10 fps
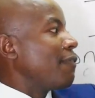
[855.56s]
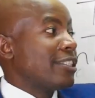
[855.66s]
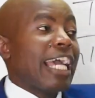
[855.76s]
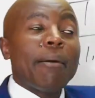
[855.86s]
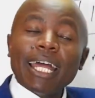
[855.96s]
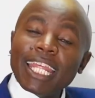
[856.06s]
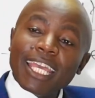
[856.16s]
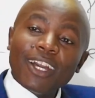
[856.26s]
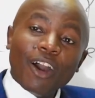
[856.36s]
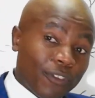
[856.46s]
for
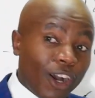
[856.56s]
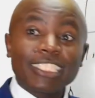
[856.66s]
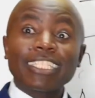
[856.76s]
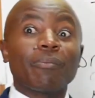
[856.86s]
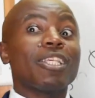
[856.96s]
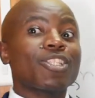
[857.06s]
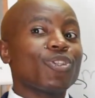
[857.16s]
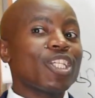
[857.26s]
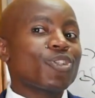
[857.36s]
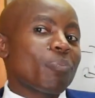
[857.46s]
Germany, of course, it means
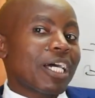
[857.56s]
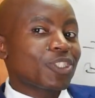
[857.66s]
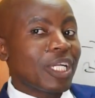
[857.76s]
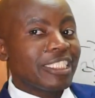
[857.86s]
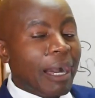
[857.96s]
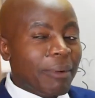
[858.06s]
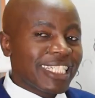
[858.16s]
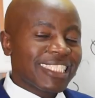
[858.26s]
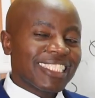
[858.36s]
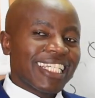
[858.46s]
you need to pass your
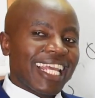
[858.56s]
German